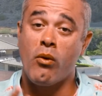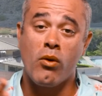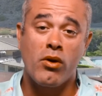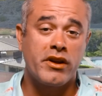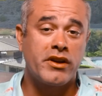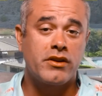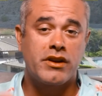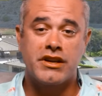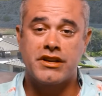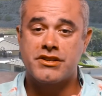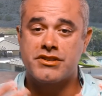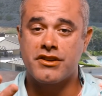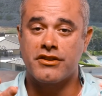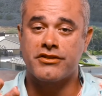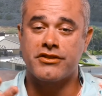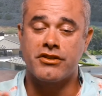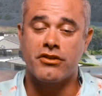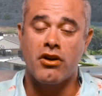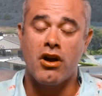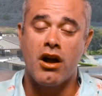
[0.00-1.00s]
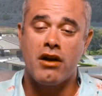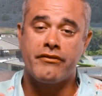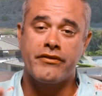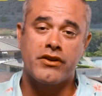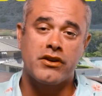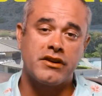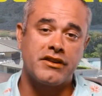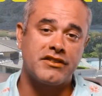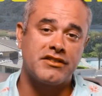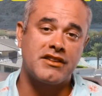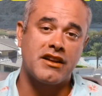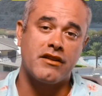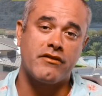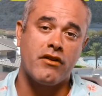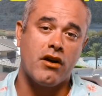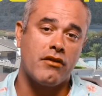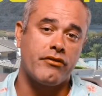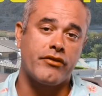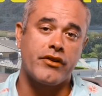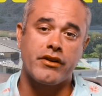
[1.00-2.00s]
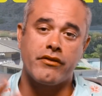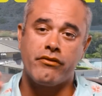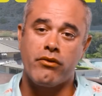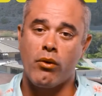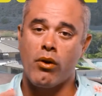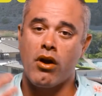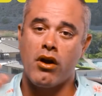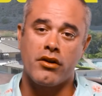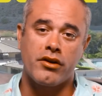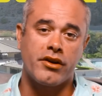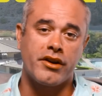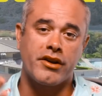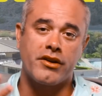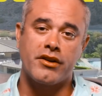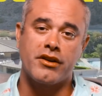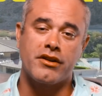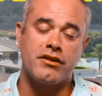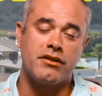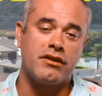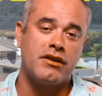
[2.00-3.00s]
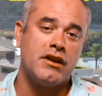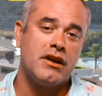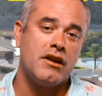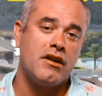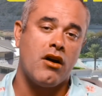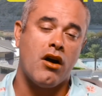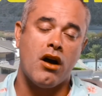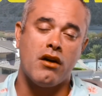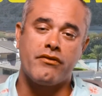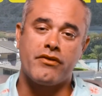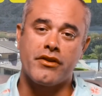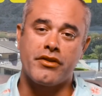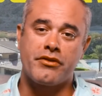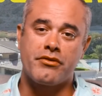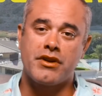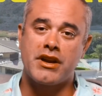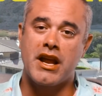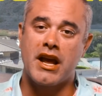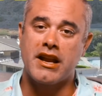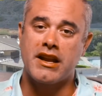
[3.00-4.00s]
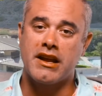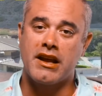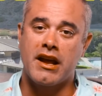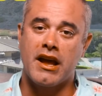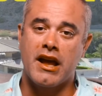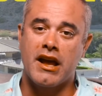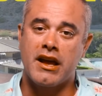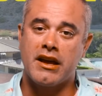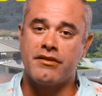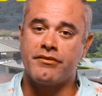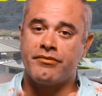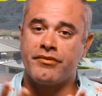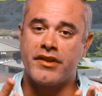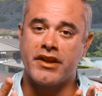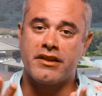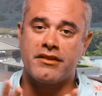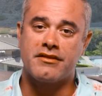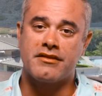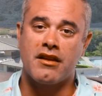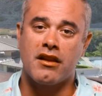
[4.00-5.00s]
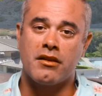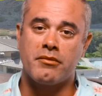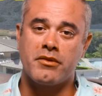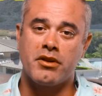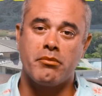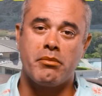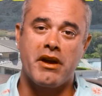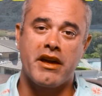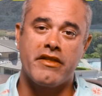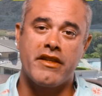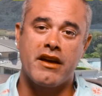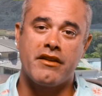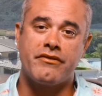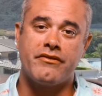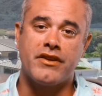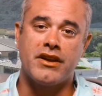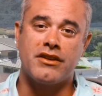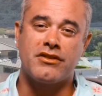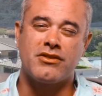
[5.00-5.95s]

Or you could adjust your offer. Instead of offering $400, you could offer $398 and then tell them you'll pay that fee.